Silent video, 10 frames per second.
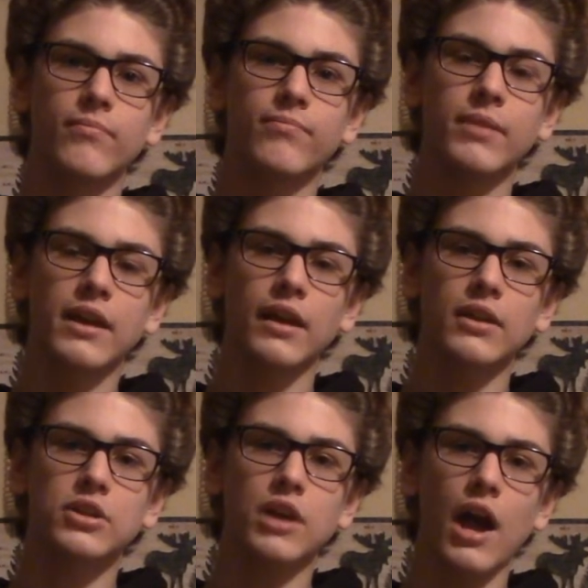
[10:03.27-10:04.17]
being a
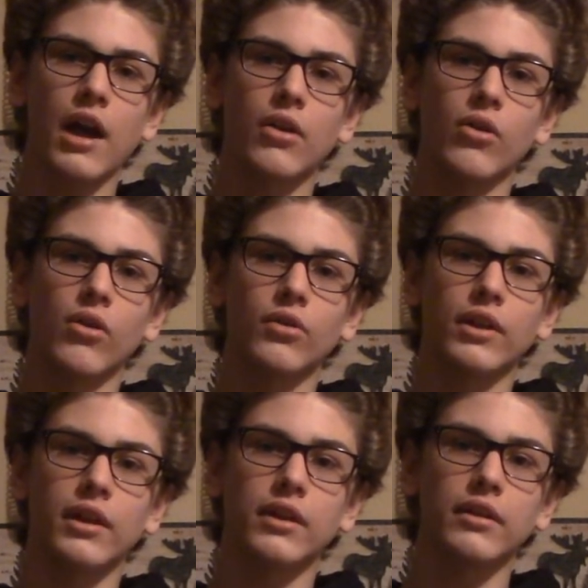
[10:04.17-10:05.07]
child
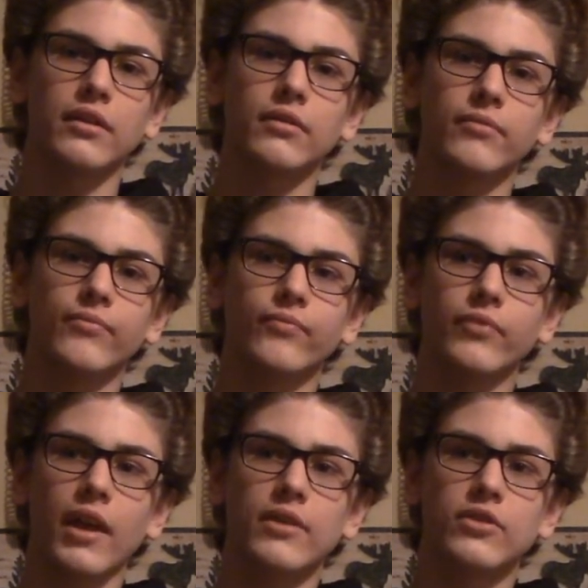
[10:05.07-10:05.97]
and
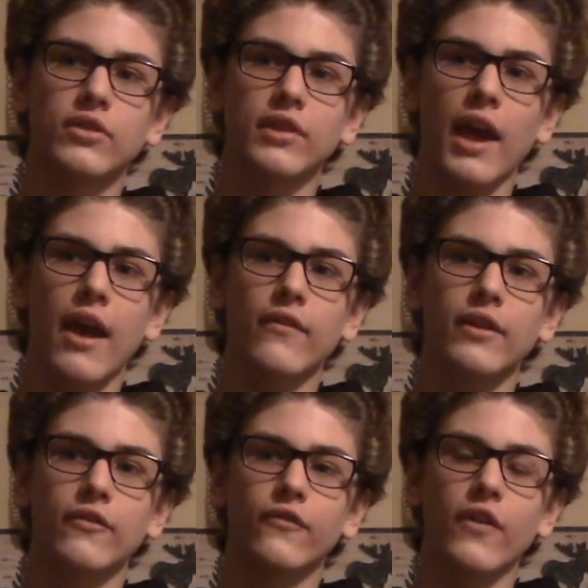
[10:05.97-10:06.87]
just
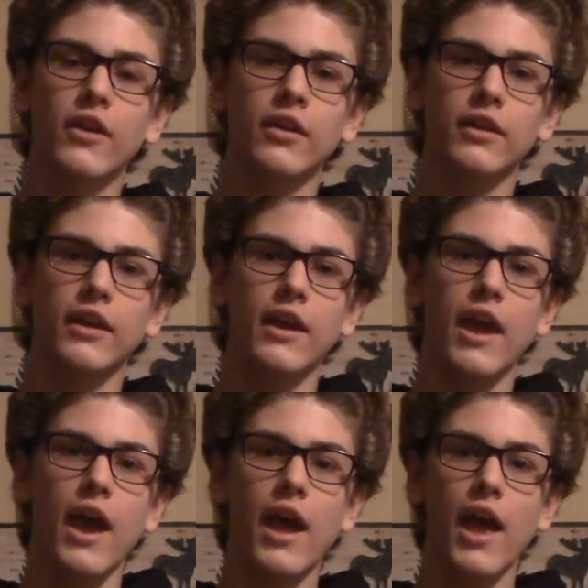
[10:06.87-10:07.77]
having fun.
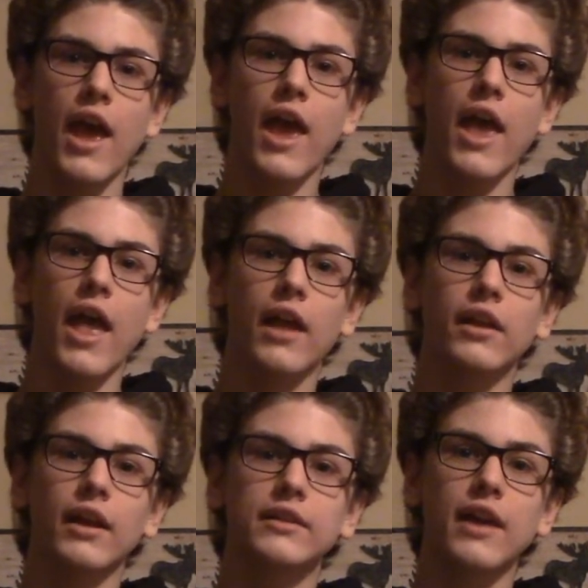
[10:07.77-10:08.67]
And
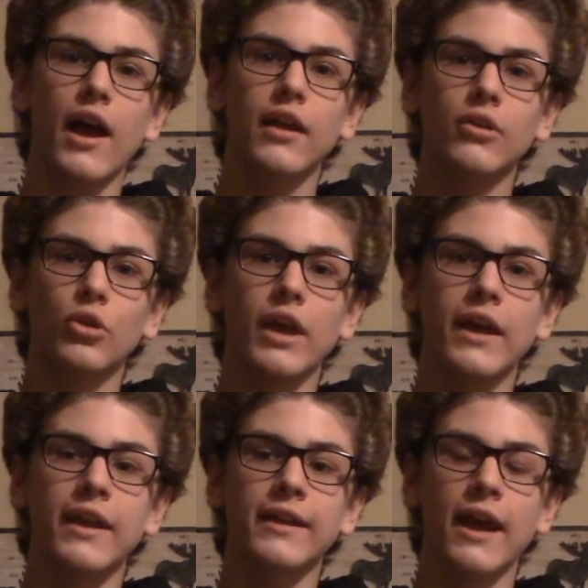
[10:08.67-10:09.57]
I titled
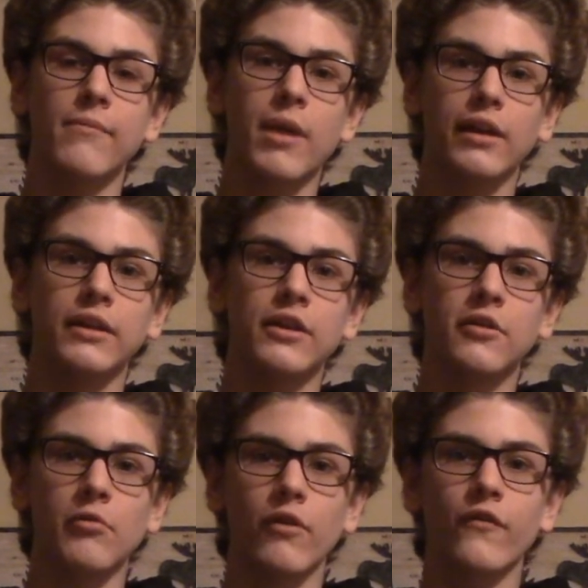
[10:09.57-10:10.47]
it, and I made it
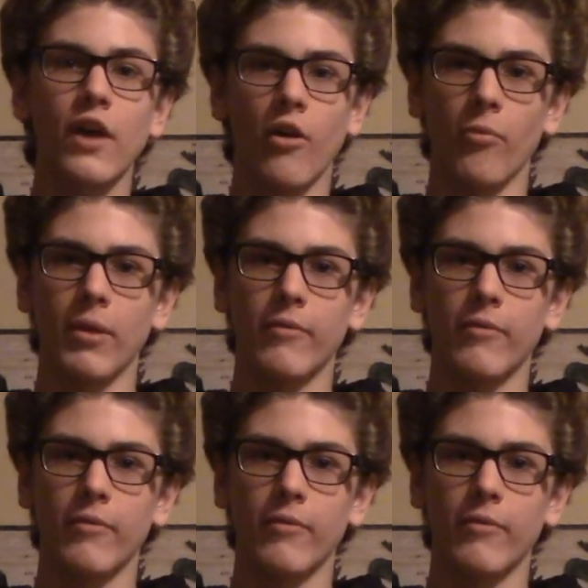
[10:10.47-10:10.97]
into a film.